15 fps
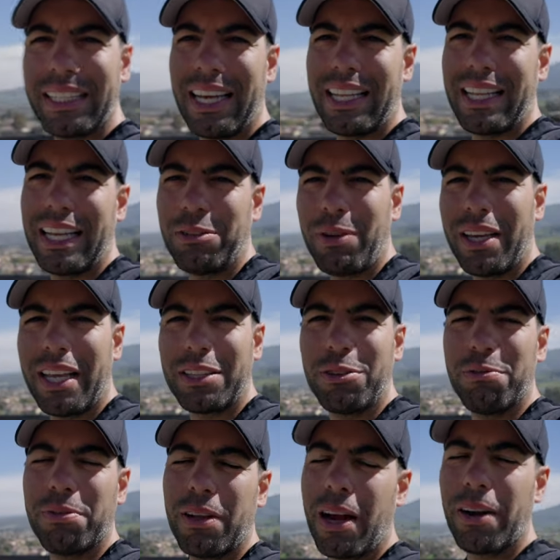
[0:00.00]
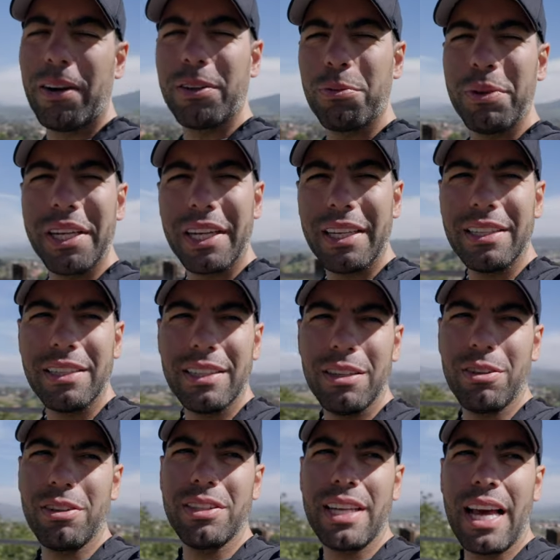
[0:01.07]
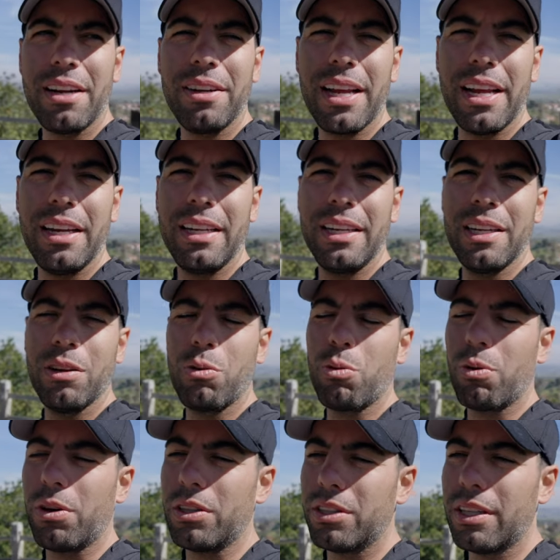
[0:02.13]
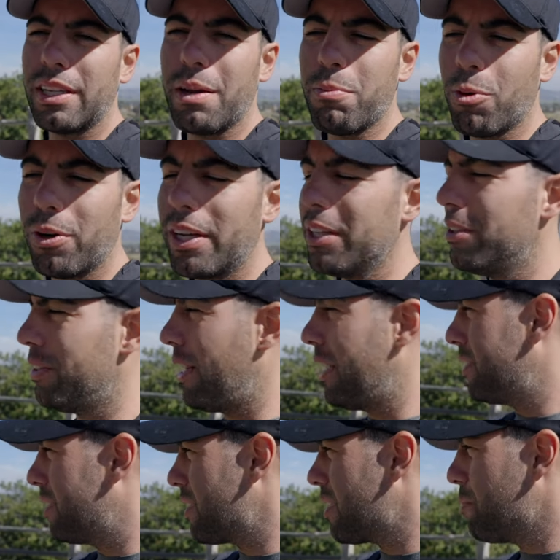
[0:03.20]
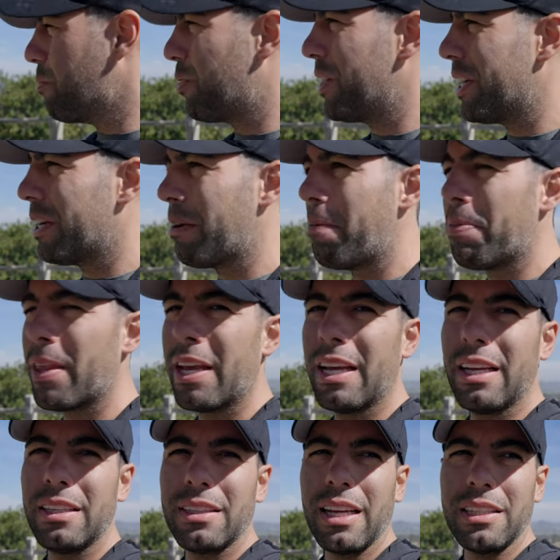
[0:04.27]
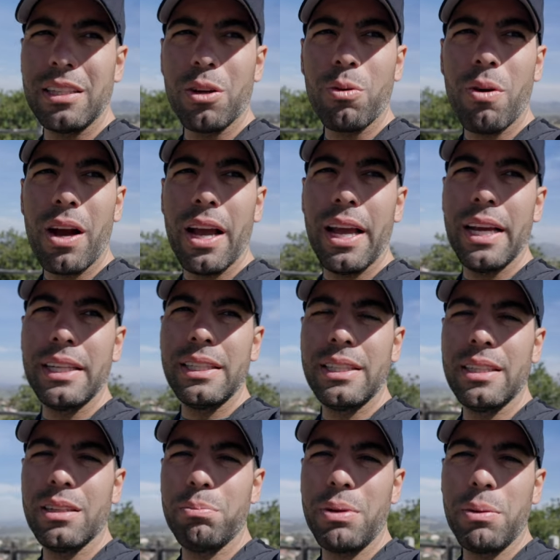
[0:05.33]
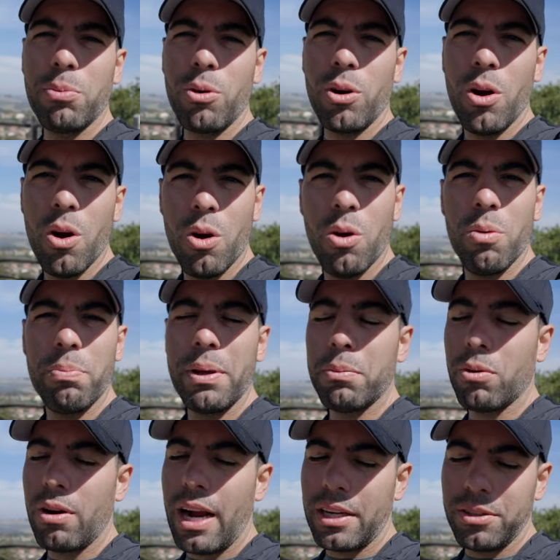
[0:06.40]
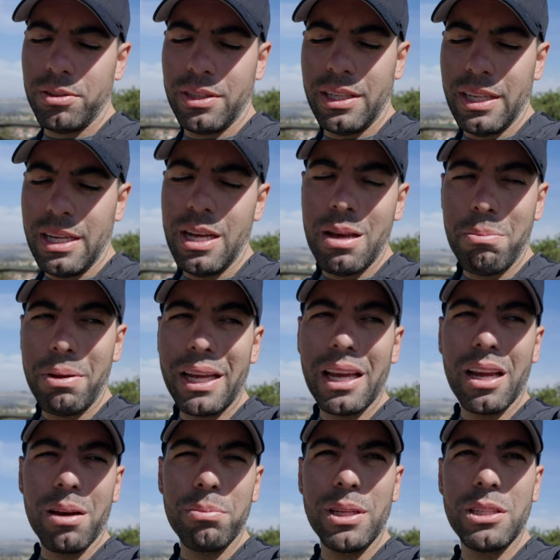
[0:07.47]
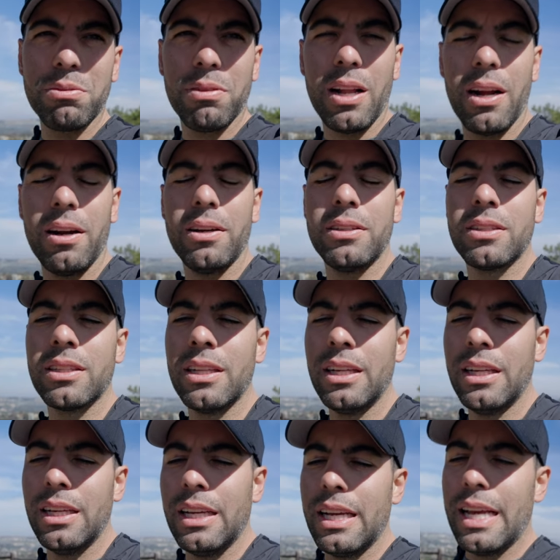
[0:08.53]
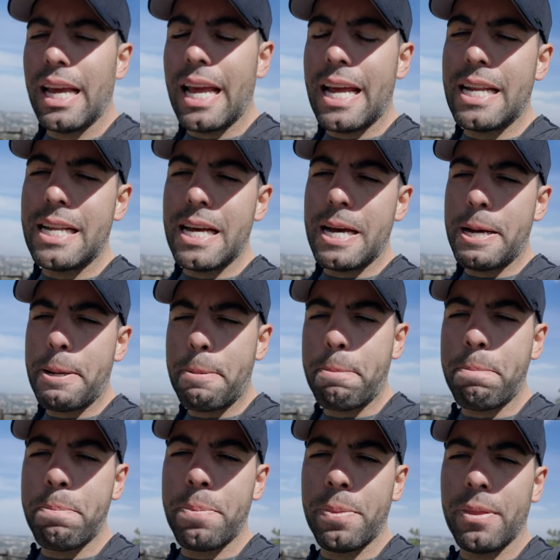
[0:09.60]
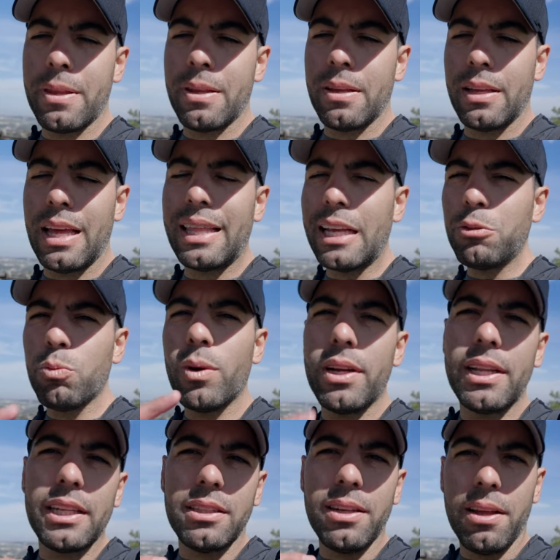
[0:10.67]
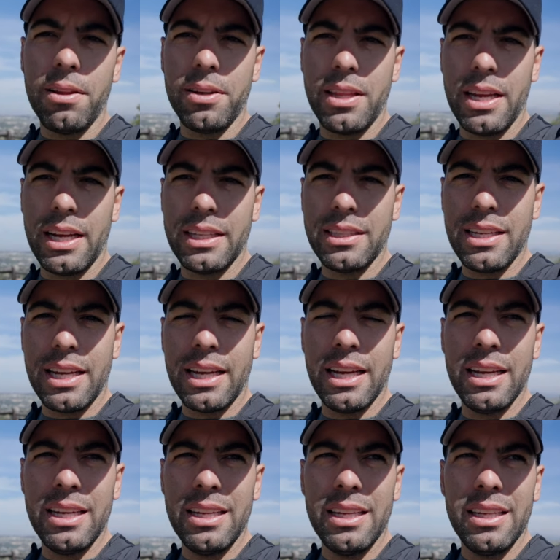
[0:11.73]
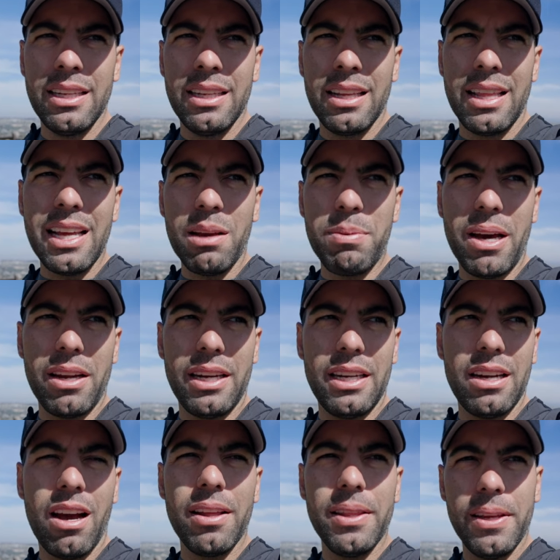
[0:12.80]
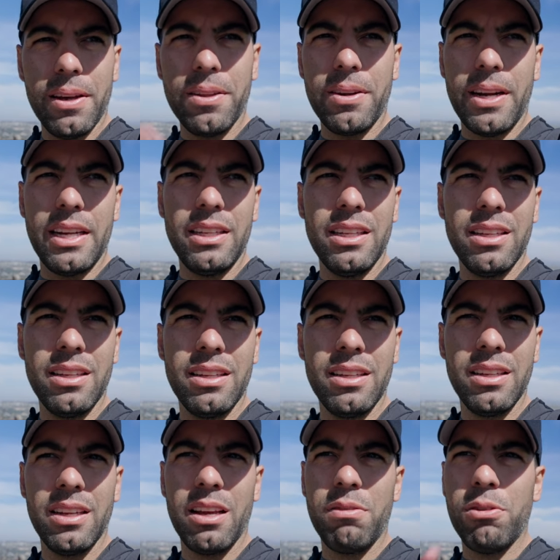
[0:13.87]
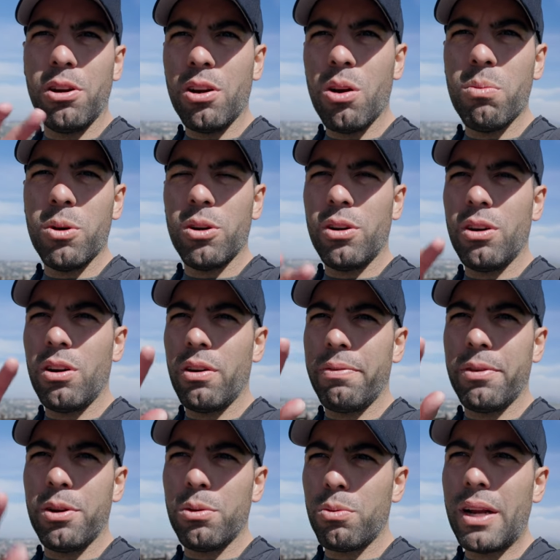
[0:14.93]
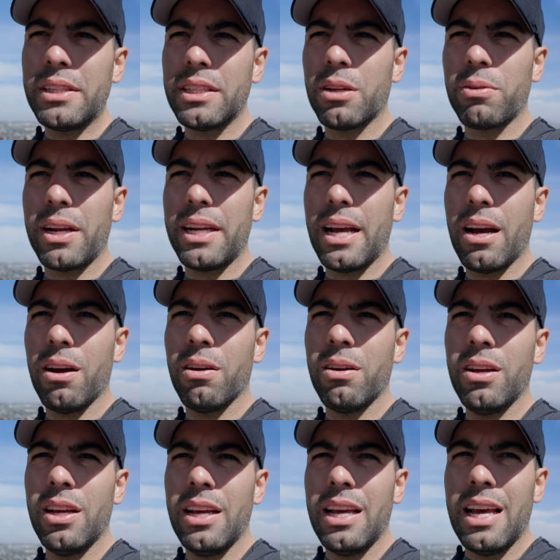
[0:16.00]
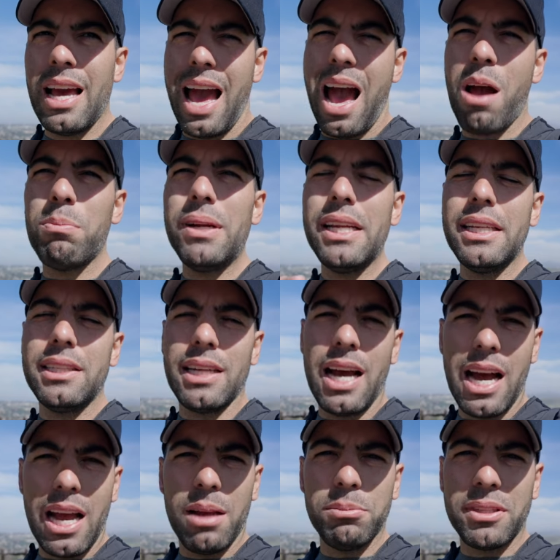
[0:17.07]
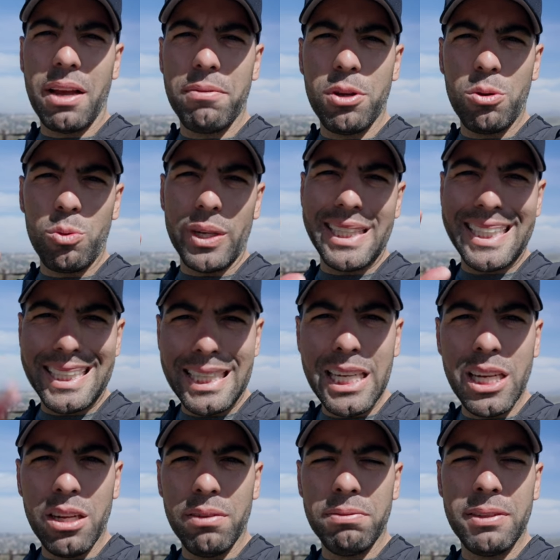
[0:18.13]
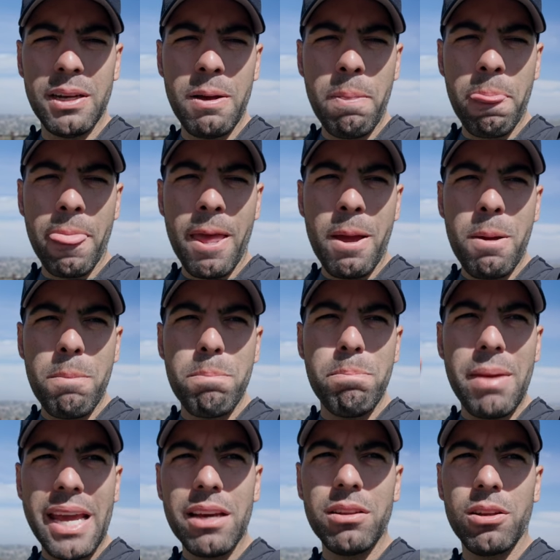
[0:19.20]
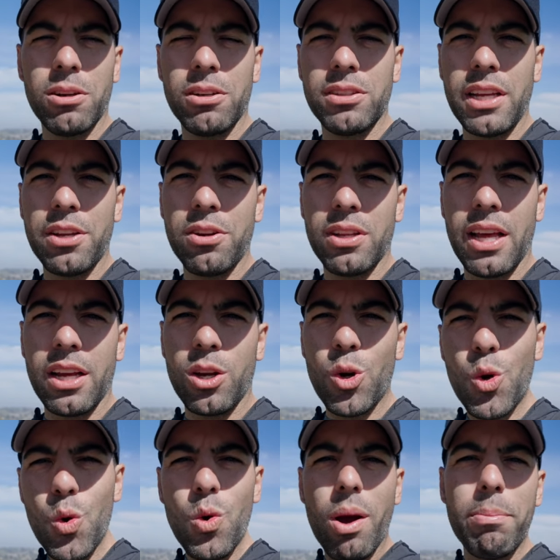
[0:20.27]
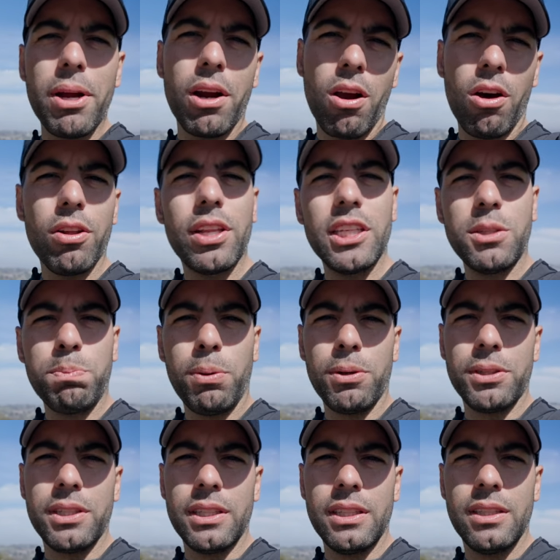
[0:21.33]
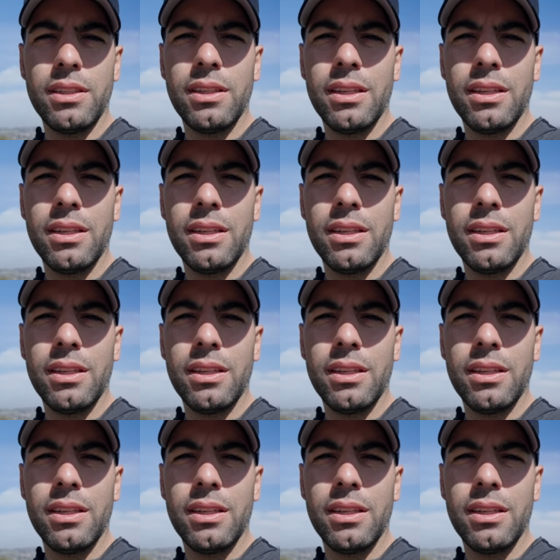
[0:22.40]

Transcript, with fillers: That's why I like to flyer on the weekends, either a Saturday or a Sunday morning. Today's Sunday morning. It's nice and quiet. People are home. People are actually picking up these flyers, and that's another thing. It's like, think about it on the other end. If you're a homeowner, or if you're renting right now, how many times have you received mailers and you're like, "Ooh, I'm gonna call this person"?